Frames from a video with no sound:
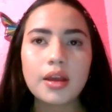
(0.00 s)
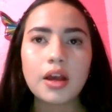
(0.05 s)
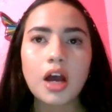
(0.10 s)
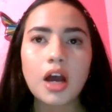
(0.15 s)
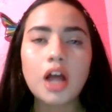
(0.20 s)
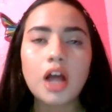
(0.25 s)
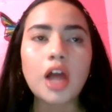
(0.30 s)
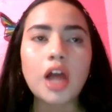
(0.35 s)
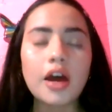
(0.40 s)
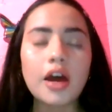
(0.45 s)

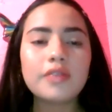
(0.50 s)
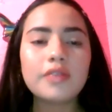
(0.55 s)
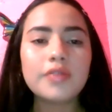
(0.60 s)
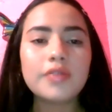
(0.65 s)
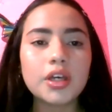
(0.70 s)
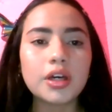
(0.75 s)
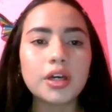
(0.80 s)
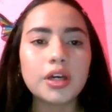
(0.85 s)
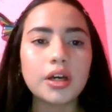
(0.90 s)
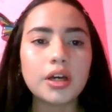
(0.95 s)
a lot of
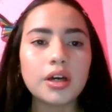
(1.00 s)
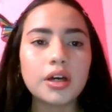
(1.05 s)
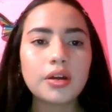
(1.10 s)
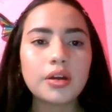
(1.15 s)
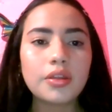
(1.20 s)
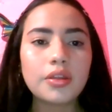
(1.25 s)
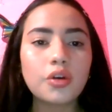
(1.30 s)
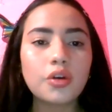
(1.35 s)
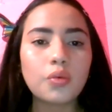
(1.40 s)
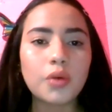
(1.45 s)

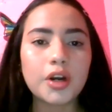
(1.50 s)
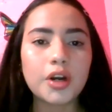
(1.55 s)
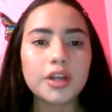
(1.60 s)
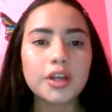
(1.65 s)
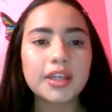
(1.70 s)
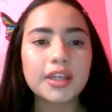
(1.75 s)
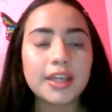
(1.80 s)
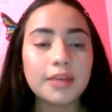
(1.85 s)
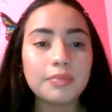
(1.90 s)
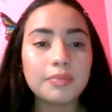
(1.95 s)
the work
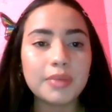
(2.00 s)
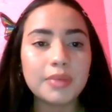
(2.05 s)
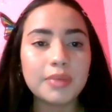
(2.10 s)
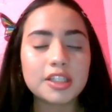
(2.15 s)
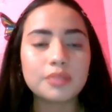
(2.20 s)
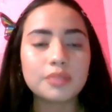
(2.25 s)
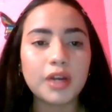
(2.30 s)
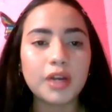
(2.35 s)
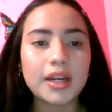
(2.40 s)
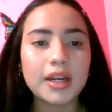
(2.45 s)
can be
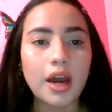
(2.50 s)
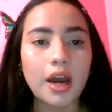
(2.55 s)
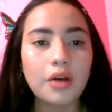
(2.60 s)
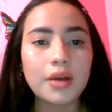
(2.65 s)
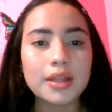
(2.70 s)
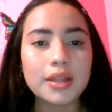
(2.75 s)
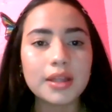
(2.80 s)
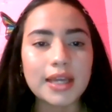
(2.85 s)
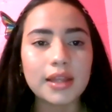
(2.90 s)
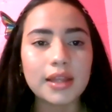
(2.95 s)
spread
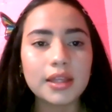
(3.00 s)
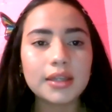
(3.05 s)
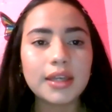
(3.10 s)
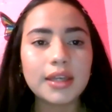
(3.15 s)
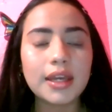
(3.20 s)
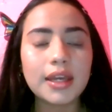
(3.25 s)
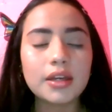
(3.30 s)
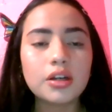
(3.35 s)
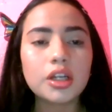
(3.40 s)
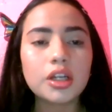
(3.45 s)
out and
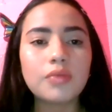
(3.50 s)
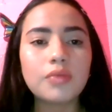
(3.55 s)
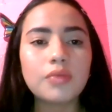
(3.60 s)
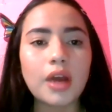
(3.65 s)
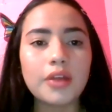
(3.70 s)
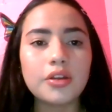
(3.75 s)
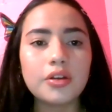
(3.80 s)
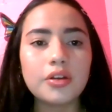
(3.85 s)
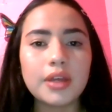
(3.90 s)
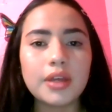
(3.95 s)
delegated
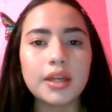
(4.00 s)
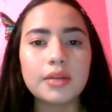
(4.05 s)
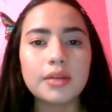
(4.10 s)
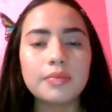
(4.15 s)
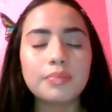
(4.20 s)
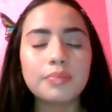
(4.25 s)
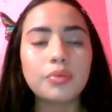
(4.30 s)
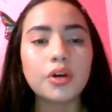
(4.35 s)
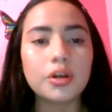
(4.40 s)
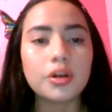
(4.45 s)
rather
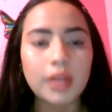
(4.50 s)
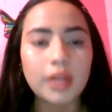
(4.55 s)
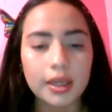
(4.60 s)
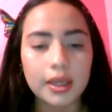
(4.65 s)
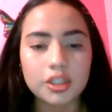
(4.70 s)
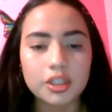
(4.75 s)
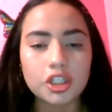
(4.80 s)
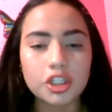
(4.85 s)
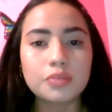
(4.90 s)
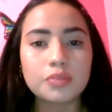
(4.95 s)
than put
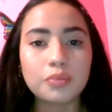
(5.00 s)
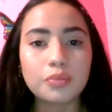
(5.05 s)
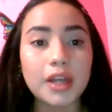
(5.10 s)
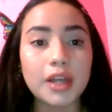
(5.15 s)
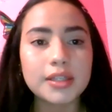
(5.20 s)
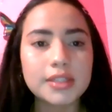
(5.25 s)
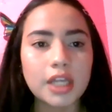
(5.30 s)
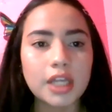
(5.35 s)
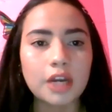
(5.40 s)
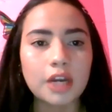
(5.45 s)
like just
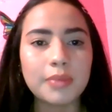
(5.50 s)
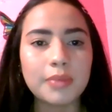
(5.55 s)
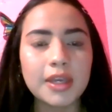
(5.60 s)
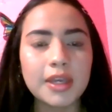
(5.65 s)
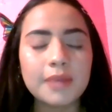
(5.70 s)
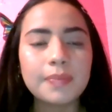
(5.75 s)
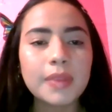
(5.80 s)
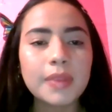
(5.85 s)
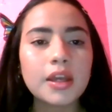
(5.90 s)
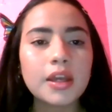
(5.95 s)
pressed on
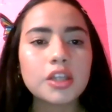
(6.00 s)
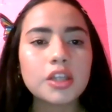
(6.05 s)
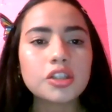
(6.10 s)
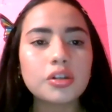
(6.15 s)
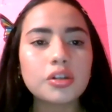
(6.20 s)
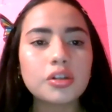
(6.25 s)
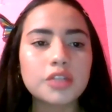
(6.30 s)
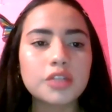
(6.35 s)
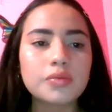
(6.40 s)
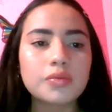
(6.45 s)
me.
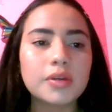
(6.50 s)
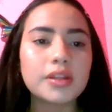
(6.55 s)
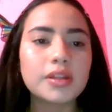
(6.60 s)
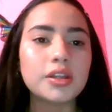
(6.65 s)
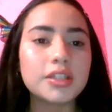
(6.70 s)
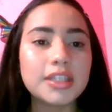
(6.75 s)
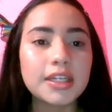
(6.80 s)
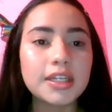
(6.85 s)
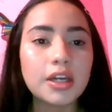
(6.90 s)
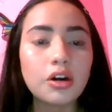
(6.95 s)
So that's where the
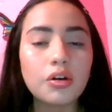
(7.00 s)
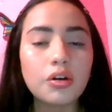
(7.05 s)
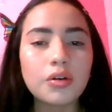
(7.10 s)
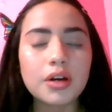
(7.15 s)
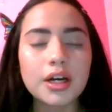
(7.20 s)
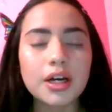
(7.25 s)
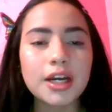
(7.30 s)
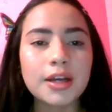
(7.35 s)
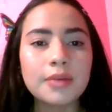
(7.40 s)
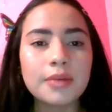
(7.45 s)
DO
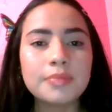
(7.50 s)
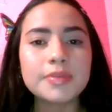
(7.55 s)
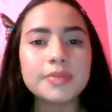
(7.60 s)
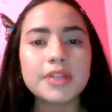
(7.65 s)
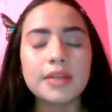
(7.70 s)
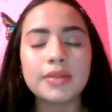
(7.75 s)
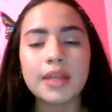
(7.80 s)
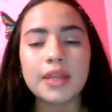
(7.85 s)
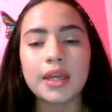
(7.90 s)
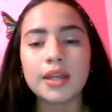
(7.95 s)
comes,
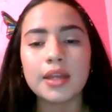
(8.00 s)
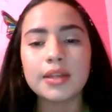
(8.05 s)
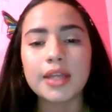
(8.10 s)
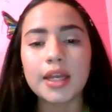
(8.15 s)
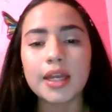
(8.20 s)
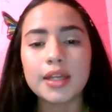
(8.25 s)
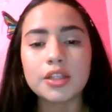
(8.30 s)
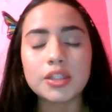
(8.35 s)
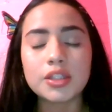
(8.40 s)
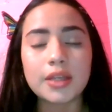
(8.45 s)
and then
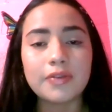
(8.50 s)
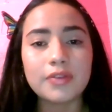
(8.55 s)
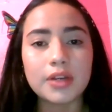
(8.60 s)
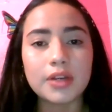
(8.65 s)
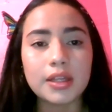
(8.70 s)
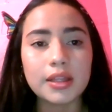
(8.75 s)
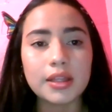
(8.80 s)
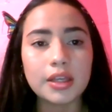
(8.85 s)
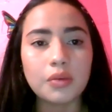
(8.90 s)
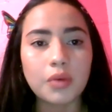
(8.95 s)
that is
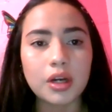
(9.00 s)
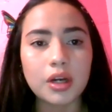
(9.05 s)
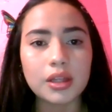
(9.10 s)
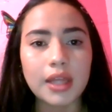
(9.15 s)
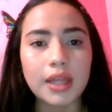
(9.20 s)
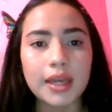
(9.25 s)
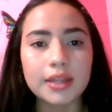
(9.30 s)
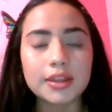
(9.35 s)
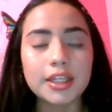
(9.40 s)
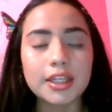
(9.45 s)
definitely where
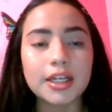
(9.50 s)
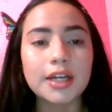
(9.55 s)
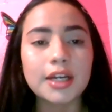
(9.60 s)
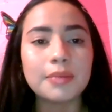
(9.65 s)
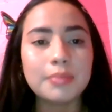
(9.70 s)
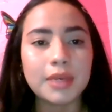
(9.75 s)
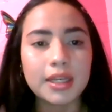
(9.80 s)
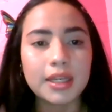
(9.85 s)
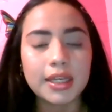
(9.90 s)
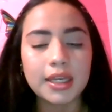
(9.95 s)
like the
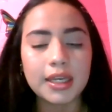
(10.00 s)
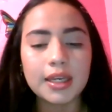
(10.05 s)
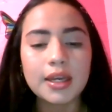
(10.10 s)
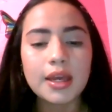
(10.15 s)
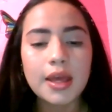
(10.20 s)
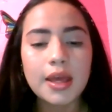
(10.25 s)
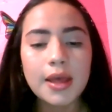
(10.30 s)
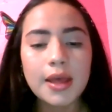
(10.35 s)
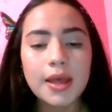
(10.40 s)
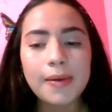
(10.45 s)
committee
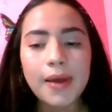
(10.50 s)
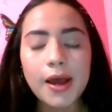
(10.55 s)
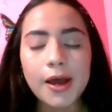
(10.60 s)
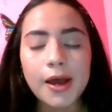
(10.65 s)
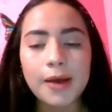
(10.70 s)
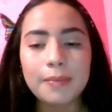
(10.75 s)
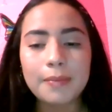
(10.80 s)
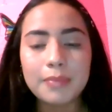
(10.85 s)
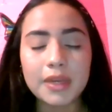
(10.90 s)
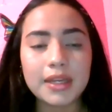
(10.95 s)

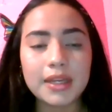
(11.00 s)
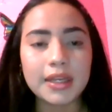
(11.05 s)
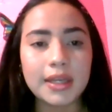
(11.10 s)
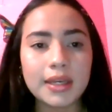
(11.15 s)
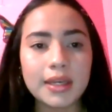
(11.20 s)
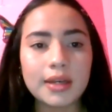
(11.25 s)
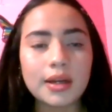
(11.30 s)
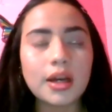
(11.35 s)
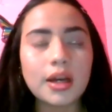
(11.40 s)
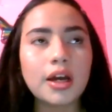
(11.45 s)

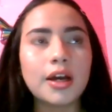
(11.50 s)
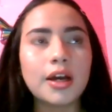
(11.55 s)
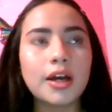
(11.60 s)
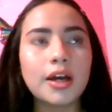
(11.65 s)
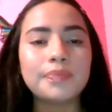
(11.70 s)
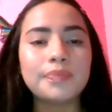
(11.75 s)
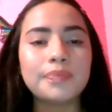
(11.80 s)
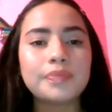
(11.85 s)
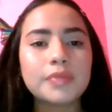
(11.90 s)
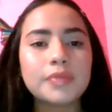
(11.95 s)
meeting
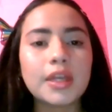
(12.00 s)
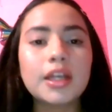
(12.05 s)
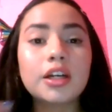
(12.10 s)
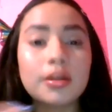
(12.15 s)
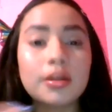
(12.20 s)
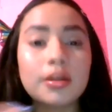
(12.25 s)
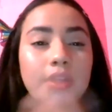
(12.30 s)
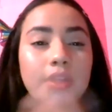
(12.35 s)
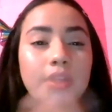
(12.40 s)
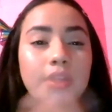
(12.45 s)

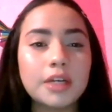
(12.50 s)
the